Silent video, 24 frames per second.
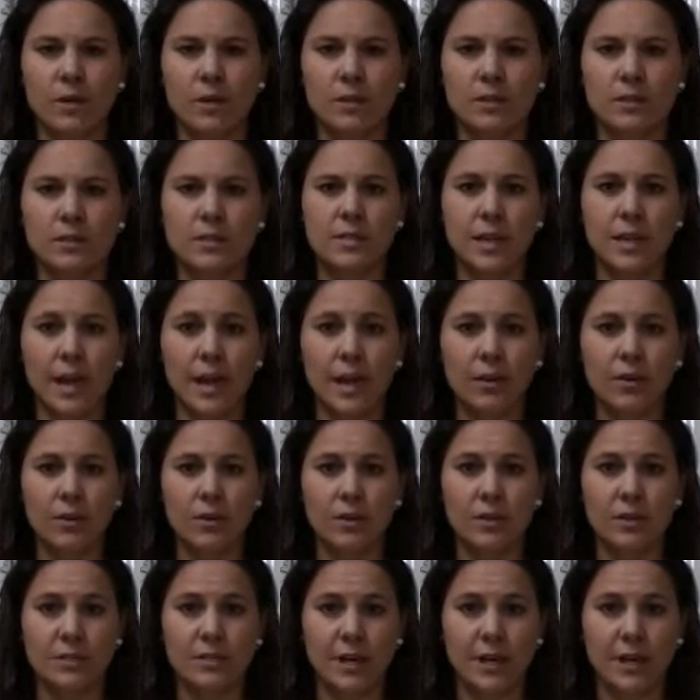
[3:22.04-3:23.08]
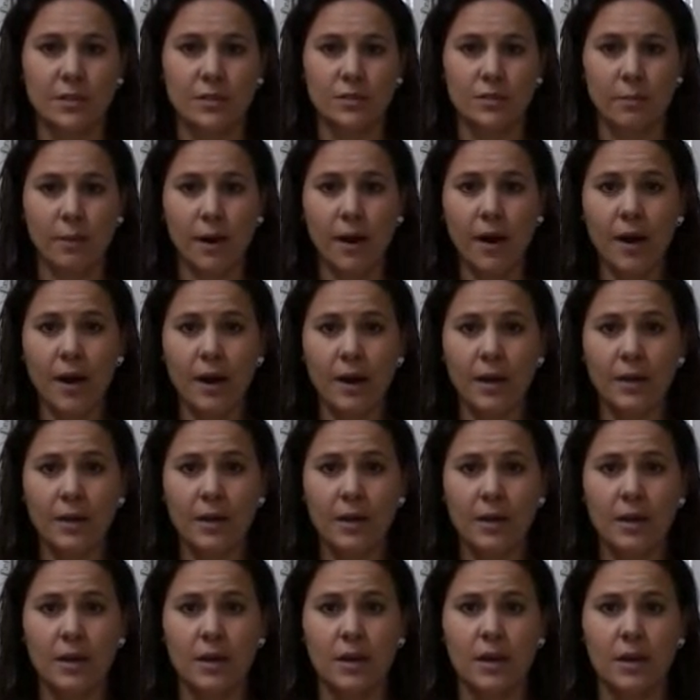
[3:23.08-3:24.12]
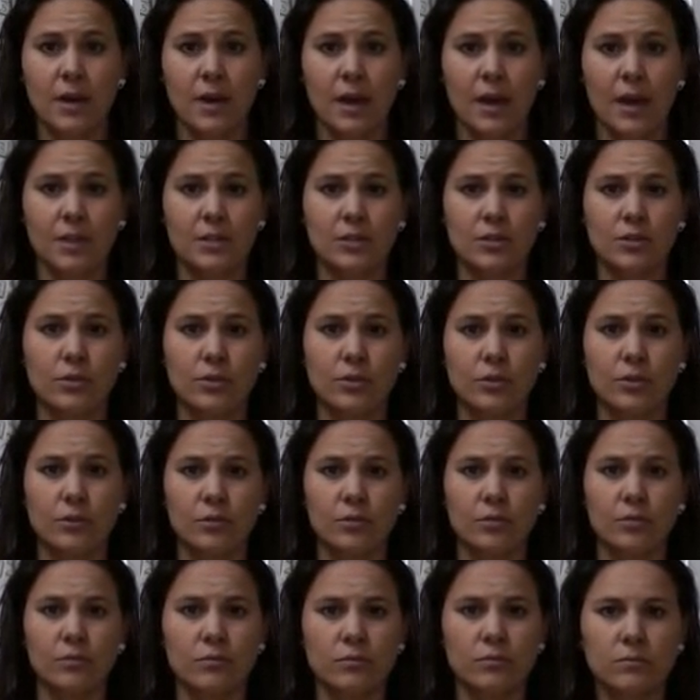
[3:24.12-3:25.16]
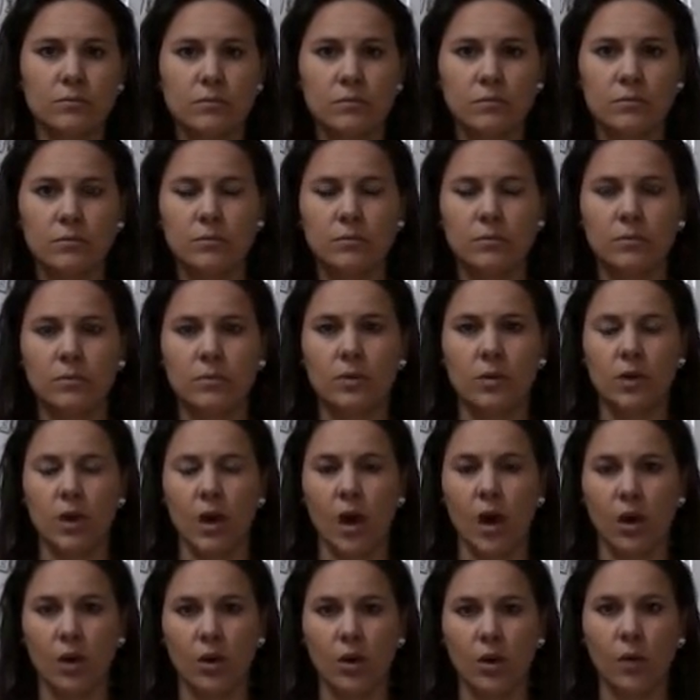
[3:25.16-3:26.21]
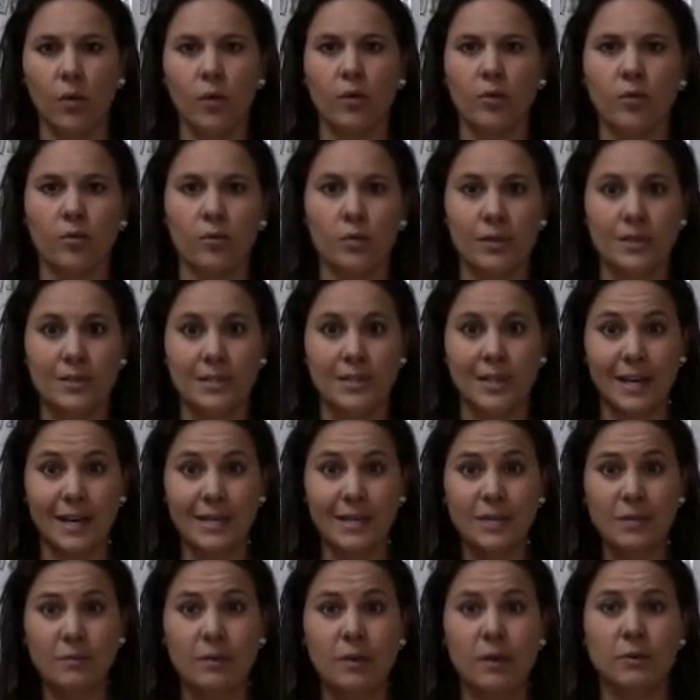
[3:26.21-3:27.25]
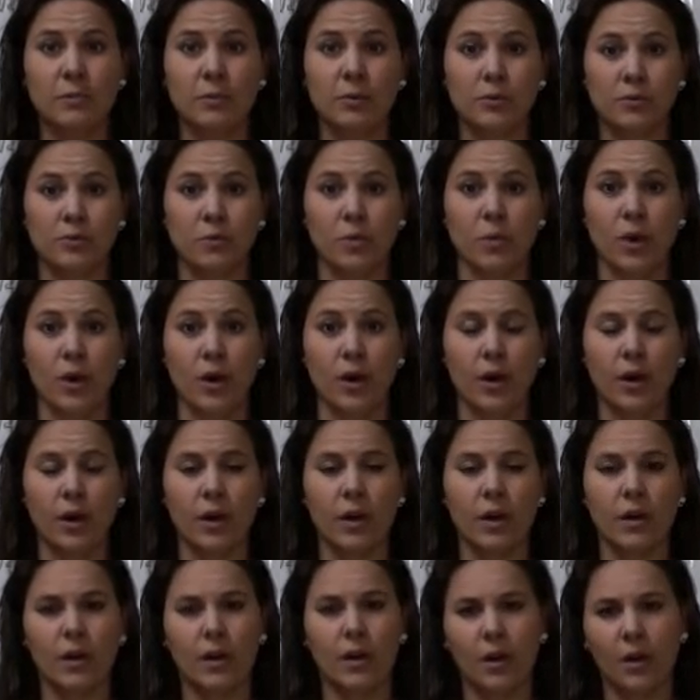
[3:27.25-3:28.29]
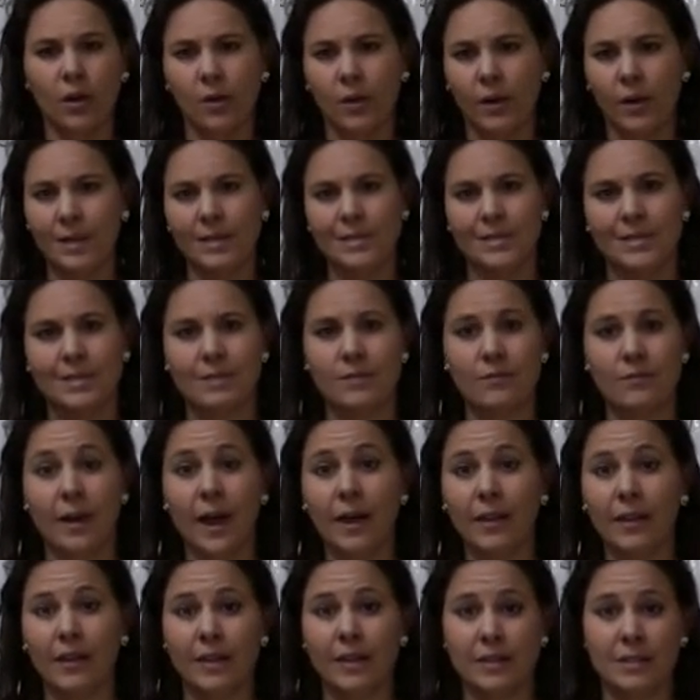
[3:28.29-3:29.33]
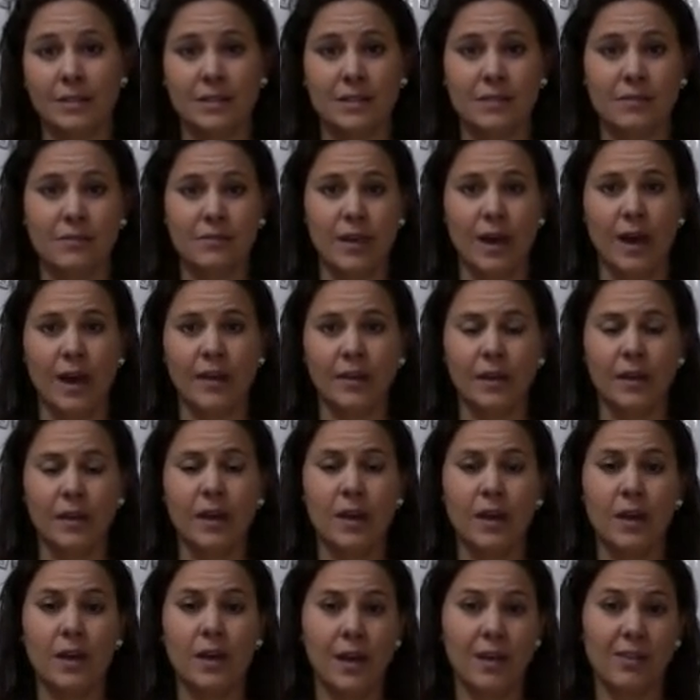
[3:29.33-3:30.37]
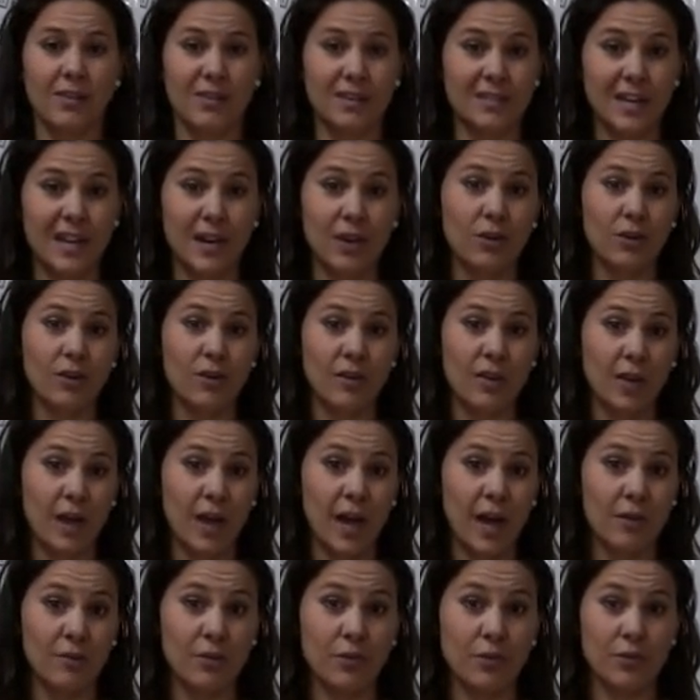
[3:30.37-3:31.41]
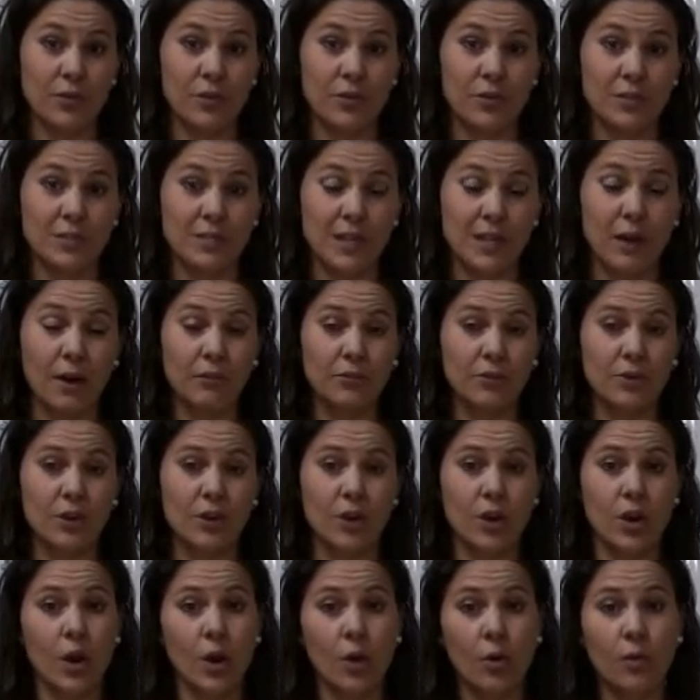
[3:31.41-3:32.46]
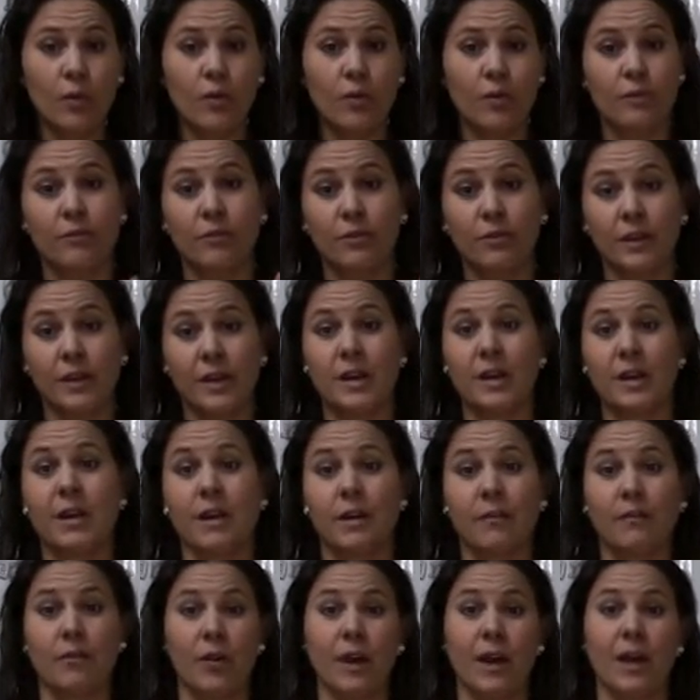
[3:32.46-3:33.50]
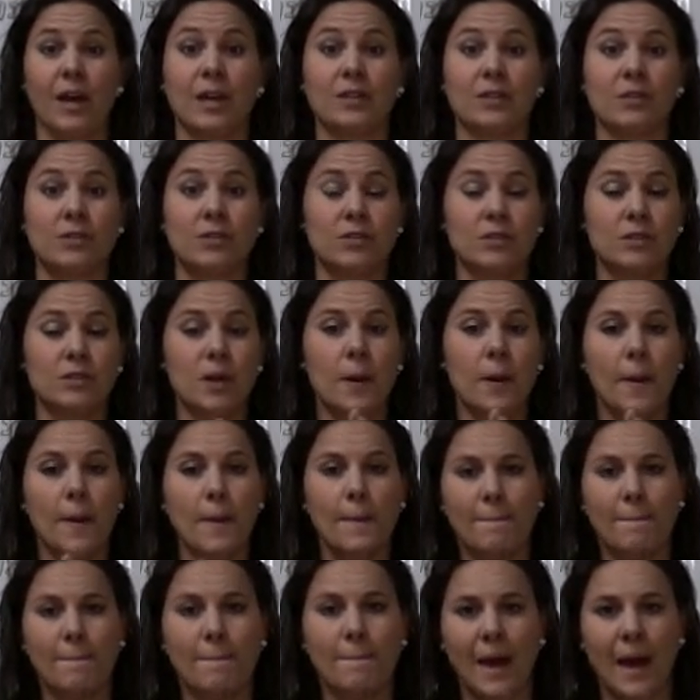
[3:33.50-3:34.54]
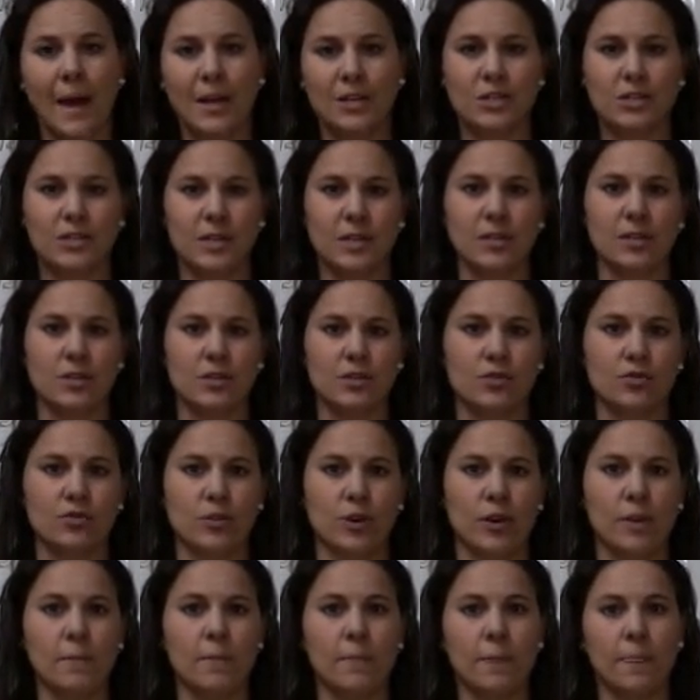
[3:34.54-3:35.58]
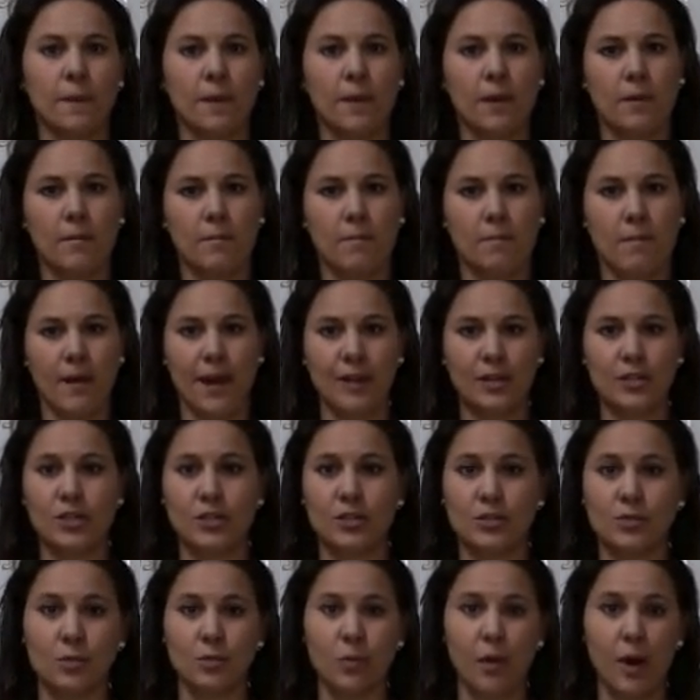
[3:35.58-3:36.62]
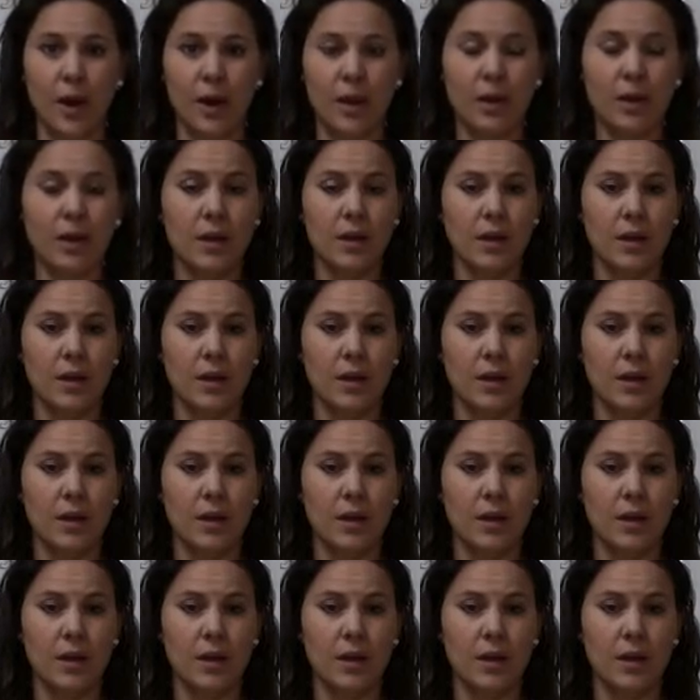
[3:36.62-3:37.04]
standard inside your mind as you are going through and assessing people's work and going, is this valid, is this valid, and the integrity that you have within yourself to know that the validity of their answers matches industry, matches what